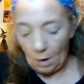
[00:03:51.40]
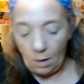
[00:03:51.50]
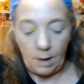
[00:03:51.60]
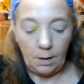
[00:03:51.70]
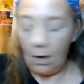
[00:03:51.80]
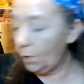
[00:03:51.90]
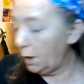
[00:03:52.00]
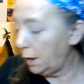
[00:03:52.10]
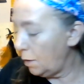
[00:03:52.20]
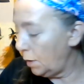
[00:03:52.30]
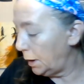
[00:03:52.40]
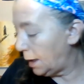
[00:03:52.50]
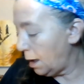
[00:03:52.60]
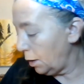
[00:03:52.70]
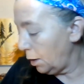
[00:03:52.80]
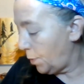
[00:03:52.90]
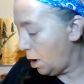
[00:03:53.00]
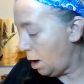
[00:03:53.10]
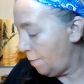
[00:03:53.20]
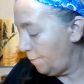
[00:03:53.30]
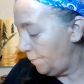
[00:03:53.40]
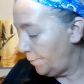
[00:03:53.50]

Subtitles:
Alright, now I'm going to go into ColourPop.